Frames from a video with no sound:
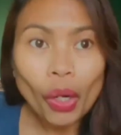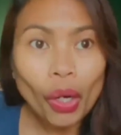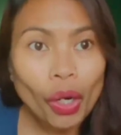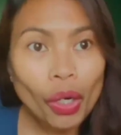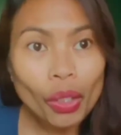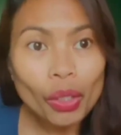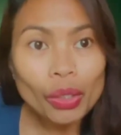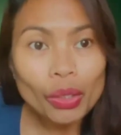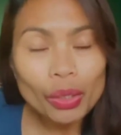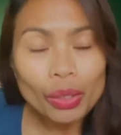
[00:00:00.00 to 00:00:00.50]

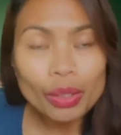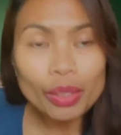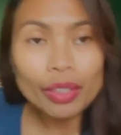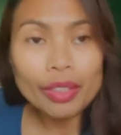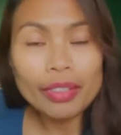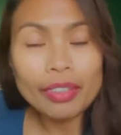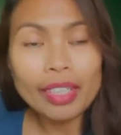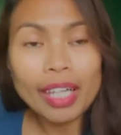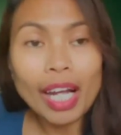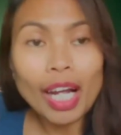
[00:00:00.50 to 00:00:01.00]
All
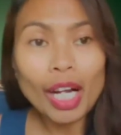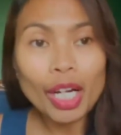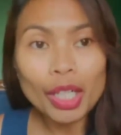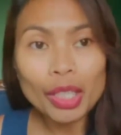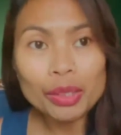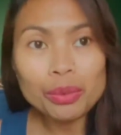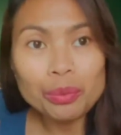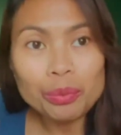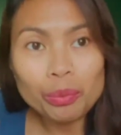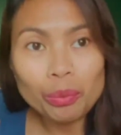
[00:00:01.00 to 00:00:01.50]
your
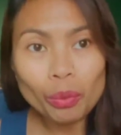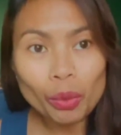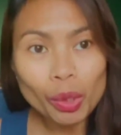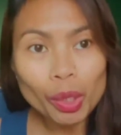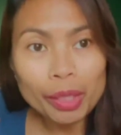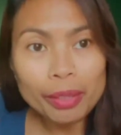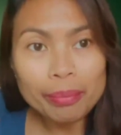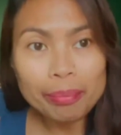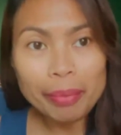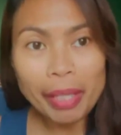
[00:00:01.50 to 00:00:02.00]
hard
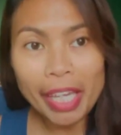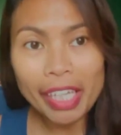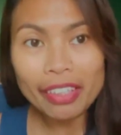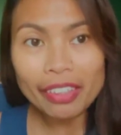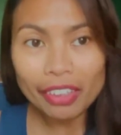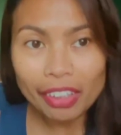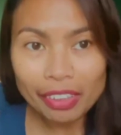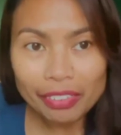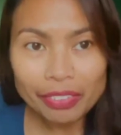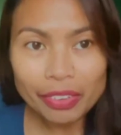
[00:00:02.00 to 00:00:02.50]
work paid
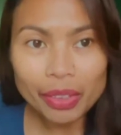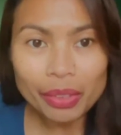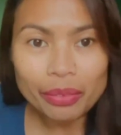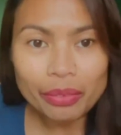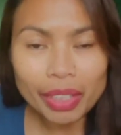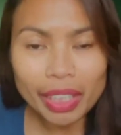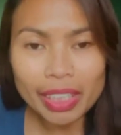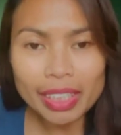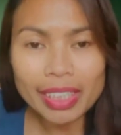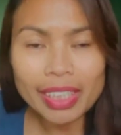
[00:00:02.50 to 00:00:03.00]
off
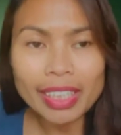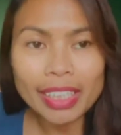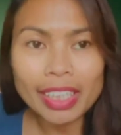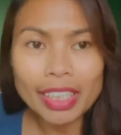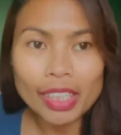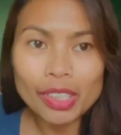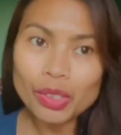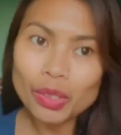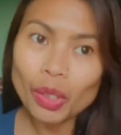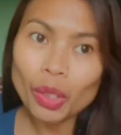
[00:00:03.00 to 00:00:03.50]
already.
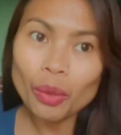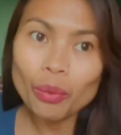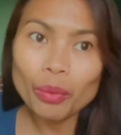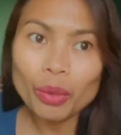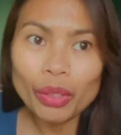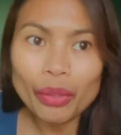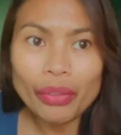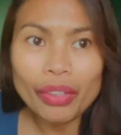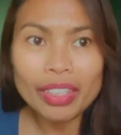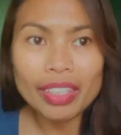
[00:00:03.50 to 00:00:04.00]
Ayan, it's all
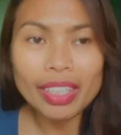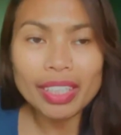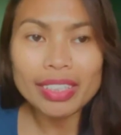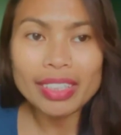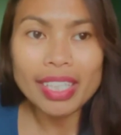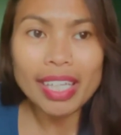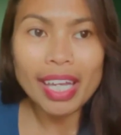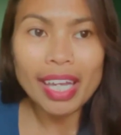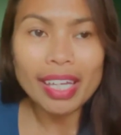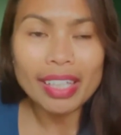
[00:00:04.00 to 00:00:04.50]
worth it in
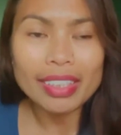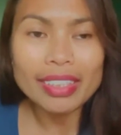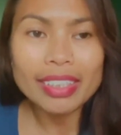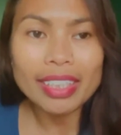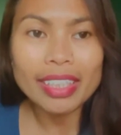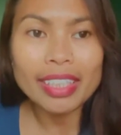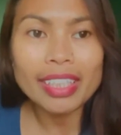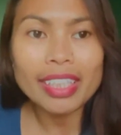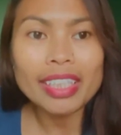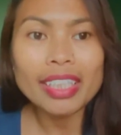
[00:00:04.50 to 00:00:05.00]
the end.
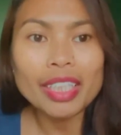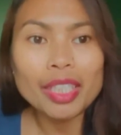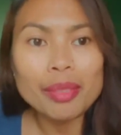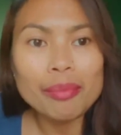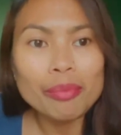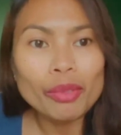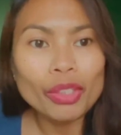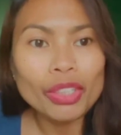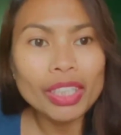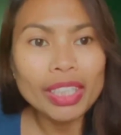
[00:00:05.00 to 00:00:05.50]
Ayan,
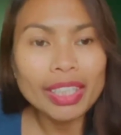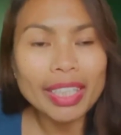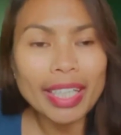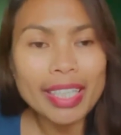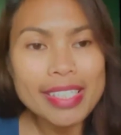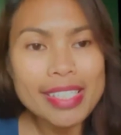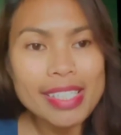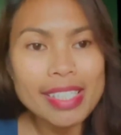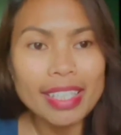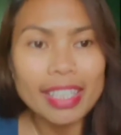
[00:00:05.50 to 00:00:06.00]
naging
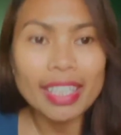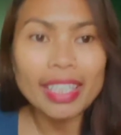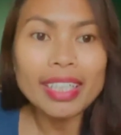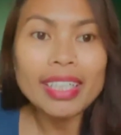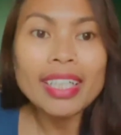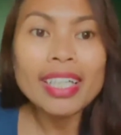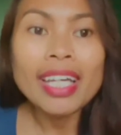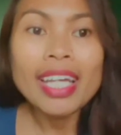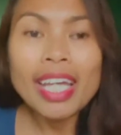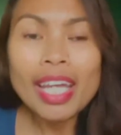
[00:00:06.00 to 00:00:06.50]
monetized
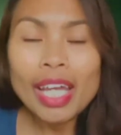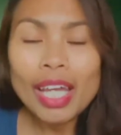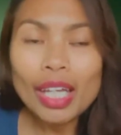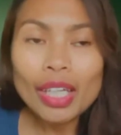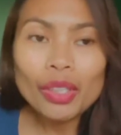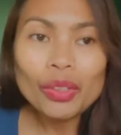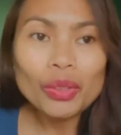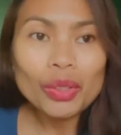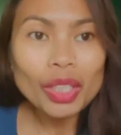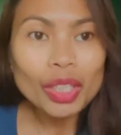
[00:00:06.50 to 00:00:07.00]
na.
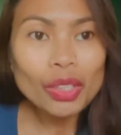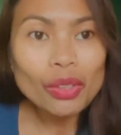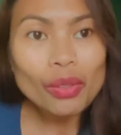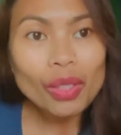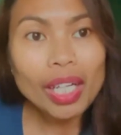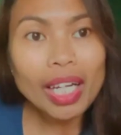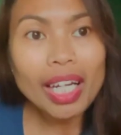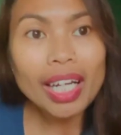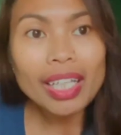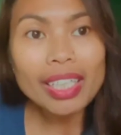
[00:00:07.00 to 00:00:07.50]

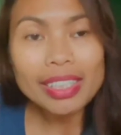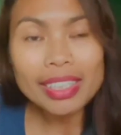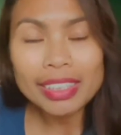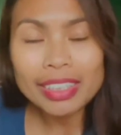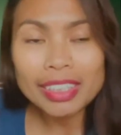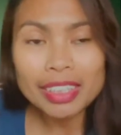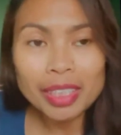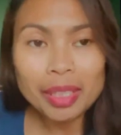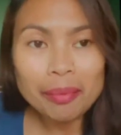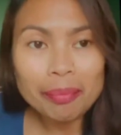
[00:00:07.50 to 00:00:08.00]
Continue ka
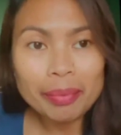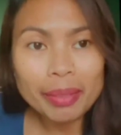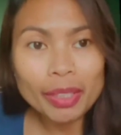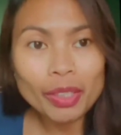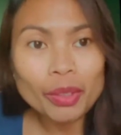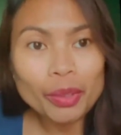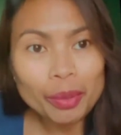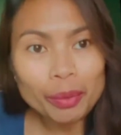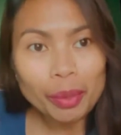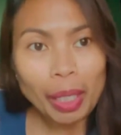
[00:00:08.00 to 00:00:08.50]
lang sa
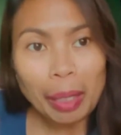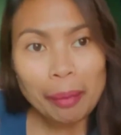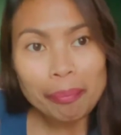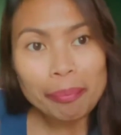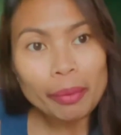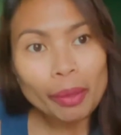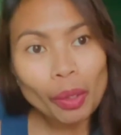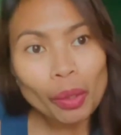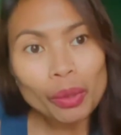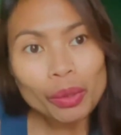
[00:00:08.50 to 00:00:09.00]

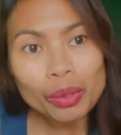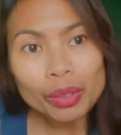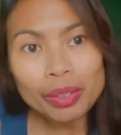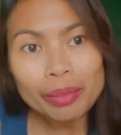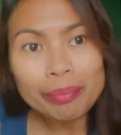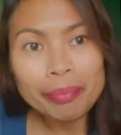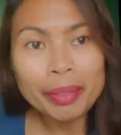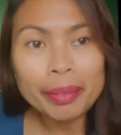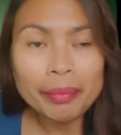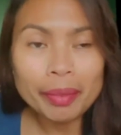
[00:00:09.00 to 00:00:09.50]
pag-upload
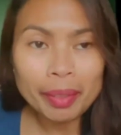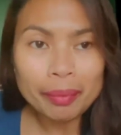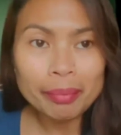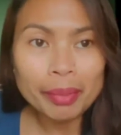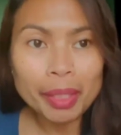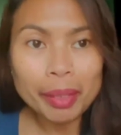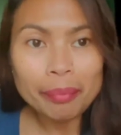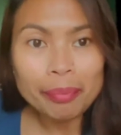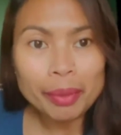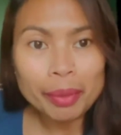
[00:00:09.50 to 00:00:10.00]
ng
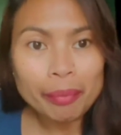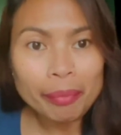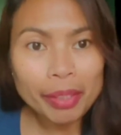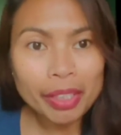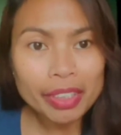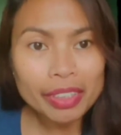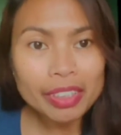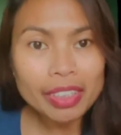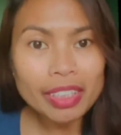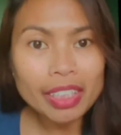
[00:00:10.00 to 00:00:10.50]
mga
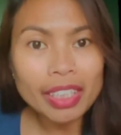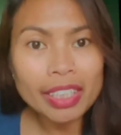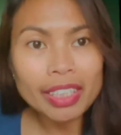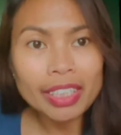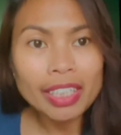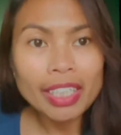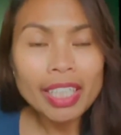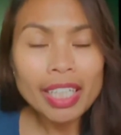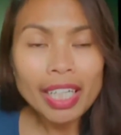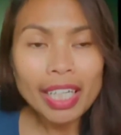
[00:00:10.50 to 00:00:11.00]
premieres
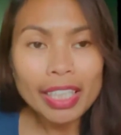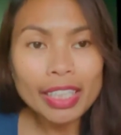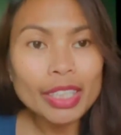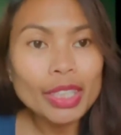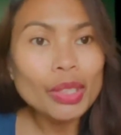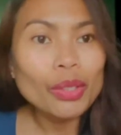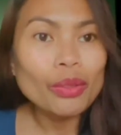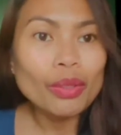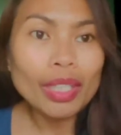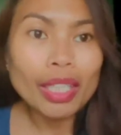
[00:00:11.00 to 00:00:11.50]
at
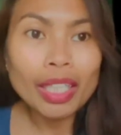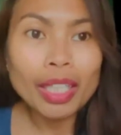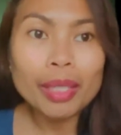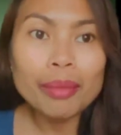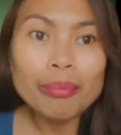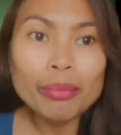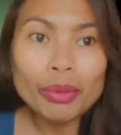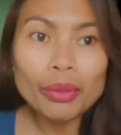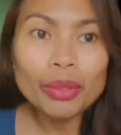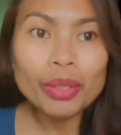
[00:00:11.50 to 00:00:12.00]
andito lang
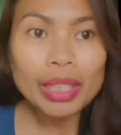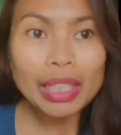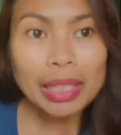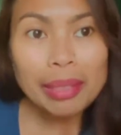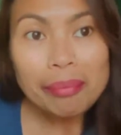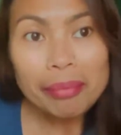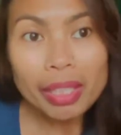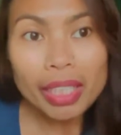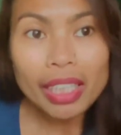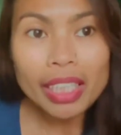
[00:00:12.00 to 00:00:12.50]
ang buong
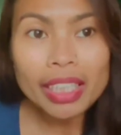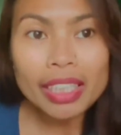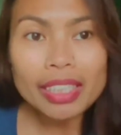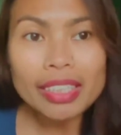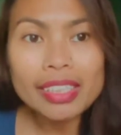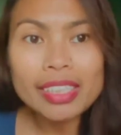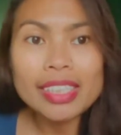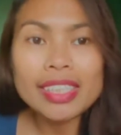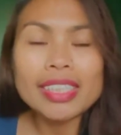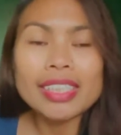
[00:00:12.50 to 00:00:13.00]
team
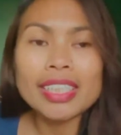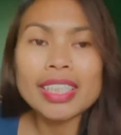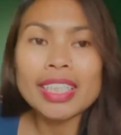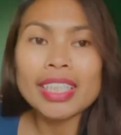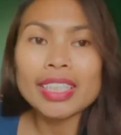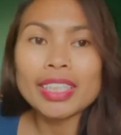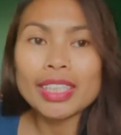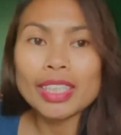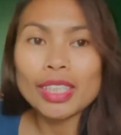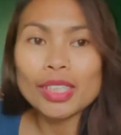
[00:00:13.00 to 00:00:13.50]
ka-artist
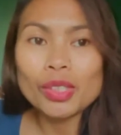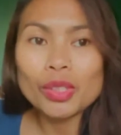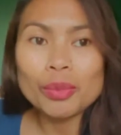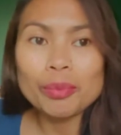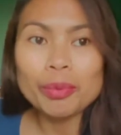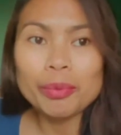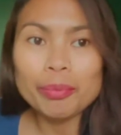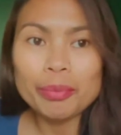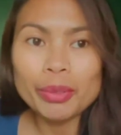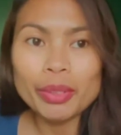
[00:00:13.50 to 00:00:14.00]
na handang
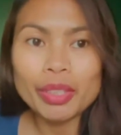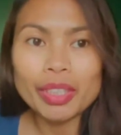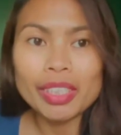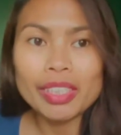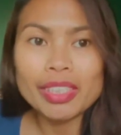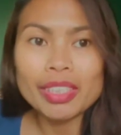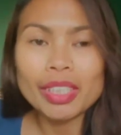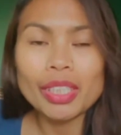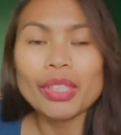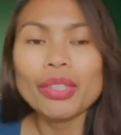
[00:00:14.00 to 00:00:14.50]

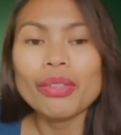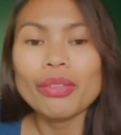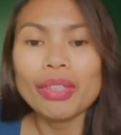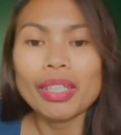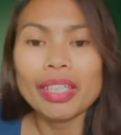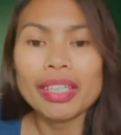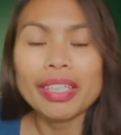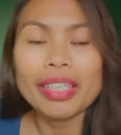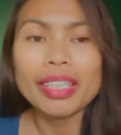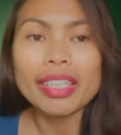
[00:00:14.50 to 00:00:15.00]
sumuporta sa iyo.
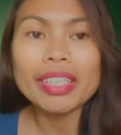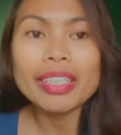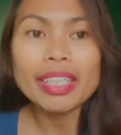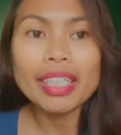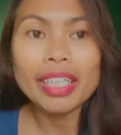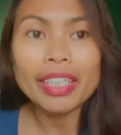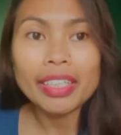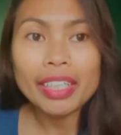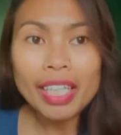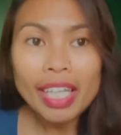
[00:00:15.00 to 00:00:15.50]
Ayan,
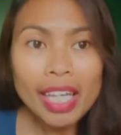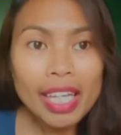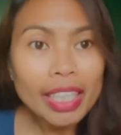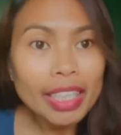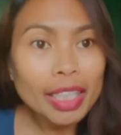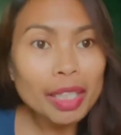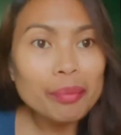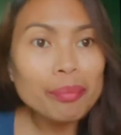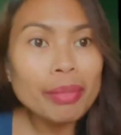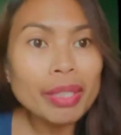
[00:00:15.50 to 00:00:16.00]
and
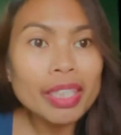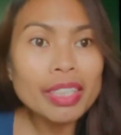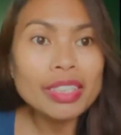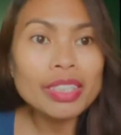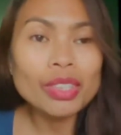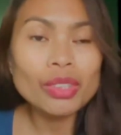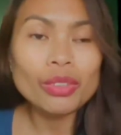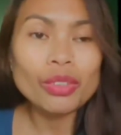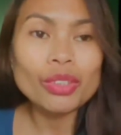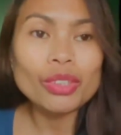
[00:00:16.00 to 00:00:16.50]
God
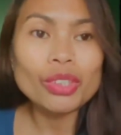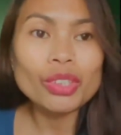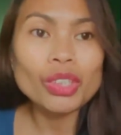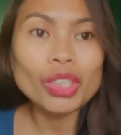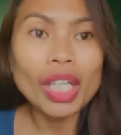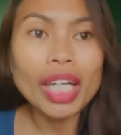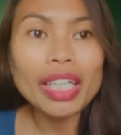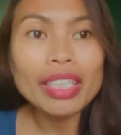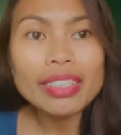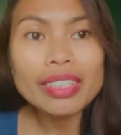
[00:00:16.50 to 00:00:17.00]
bless to your
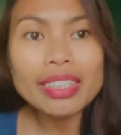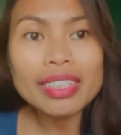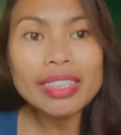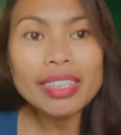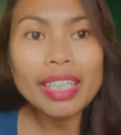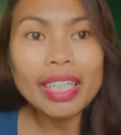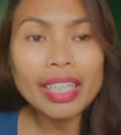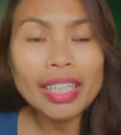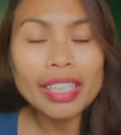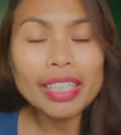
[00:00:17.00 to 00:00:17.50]
channel
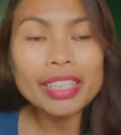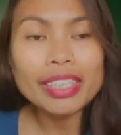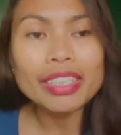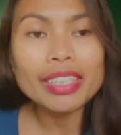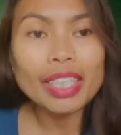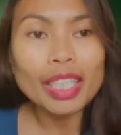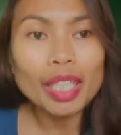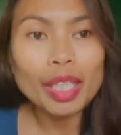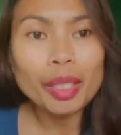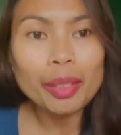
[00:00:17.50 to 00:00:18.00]

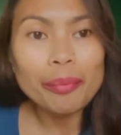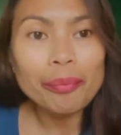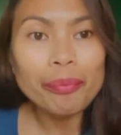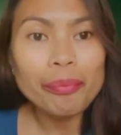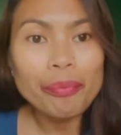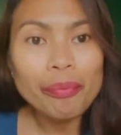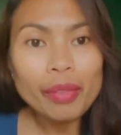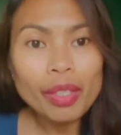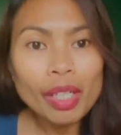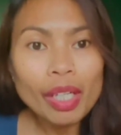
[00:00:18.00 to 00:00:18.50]
and
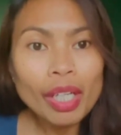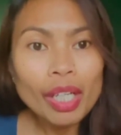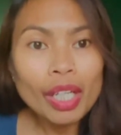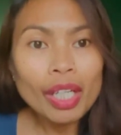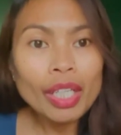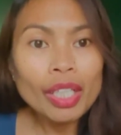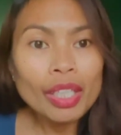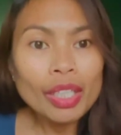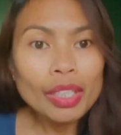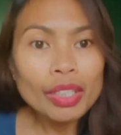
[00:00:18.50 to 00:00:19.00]

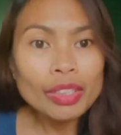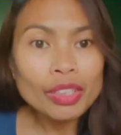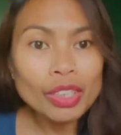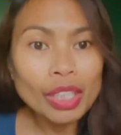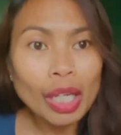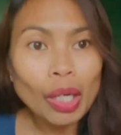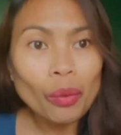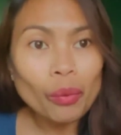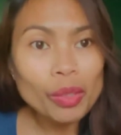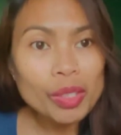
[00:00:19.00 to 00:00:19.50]

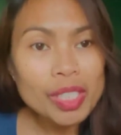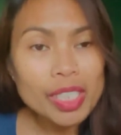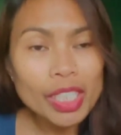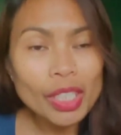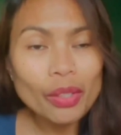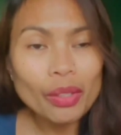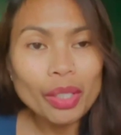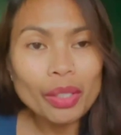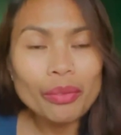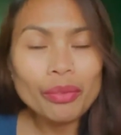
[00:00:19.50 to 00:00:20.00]
I will
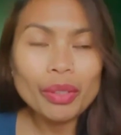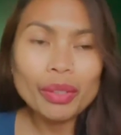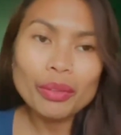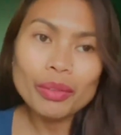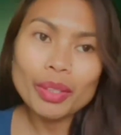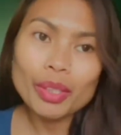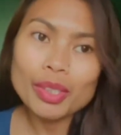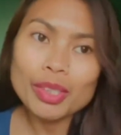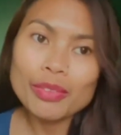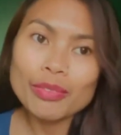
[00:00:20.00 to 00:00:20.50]
see you
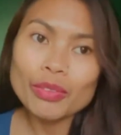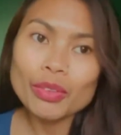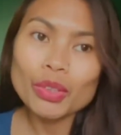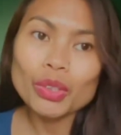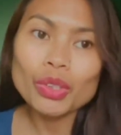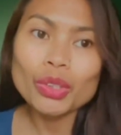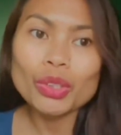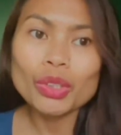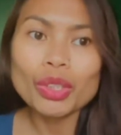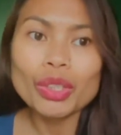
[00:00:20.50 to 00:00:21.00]
around, that's for
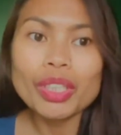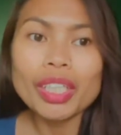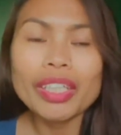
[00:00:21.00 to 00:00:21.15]
sure.